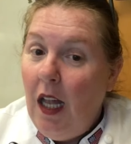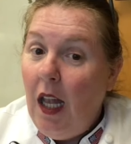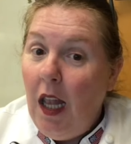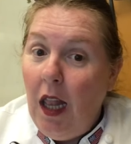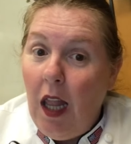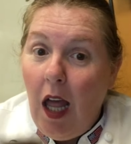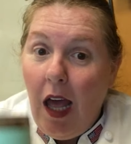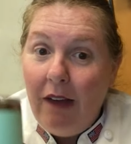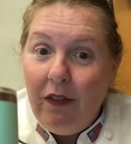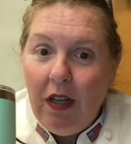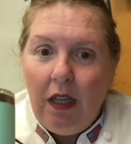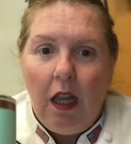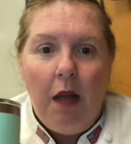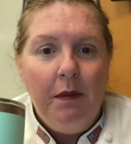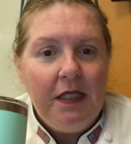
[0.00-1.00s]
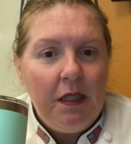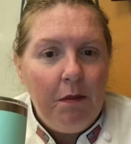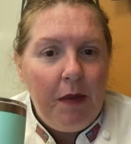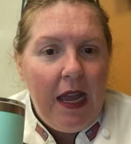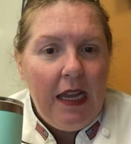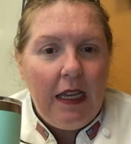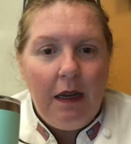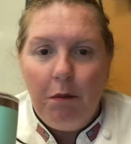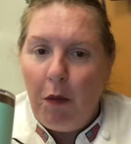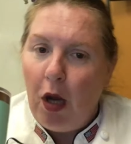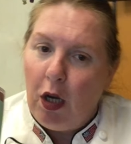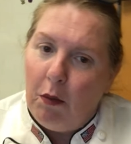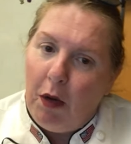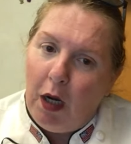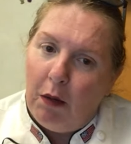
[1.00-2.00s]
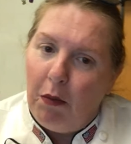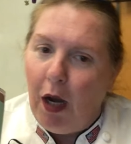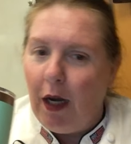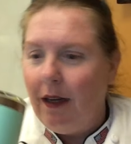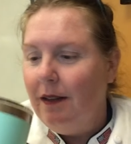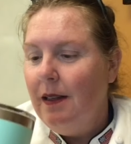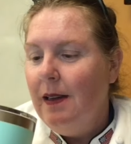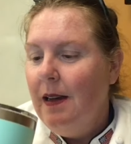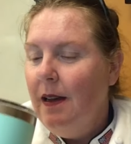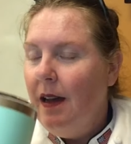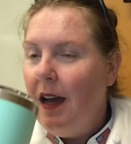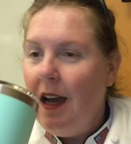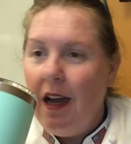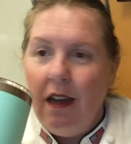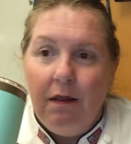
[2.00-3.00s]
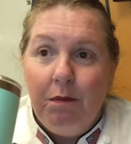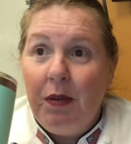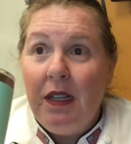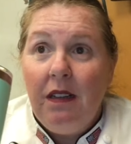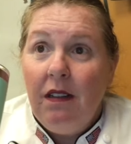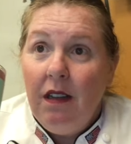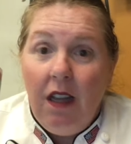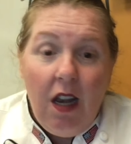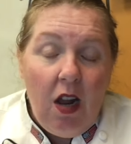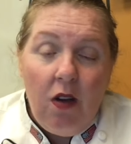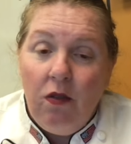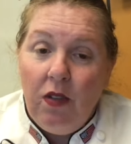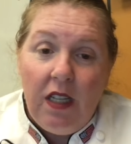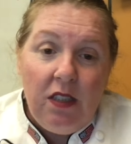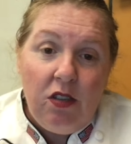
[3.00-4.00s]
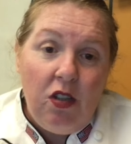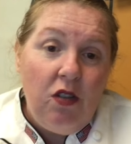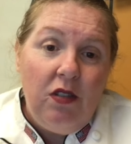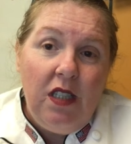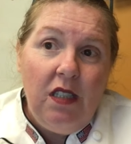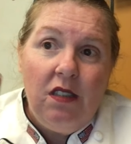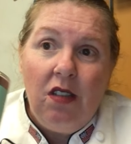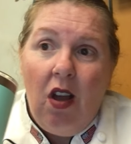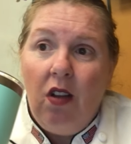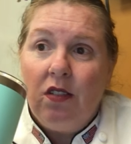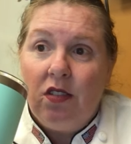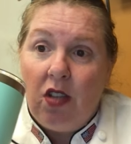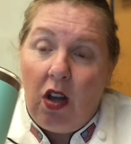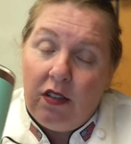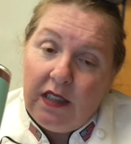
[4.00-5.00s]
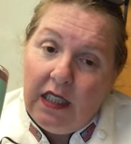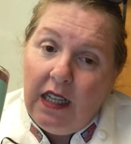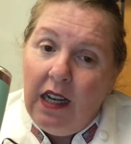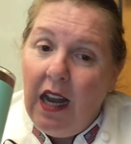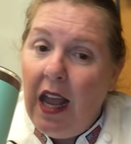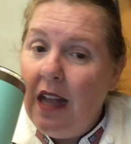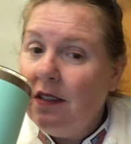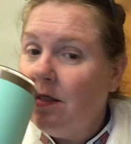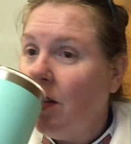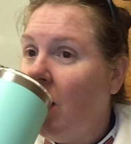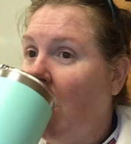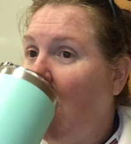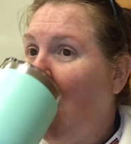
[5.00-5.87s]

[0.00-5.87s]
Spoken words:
love it. Love me some bacon. Burger. But it's using salt. Salt's an enhancer.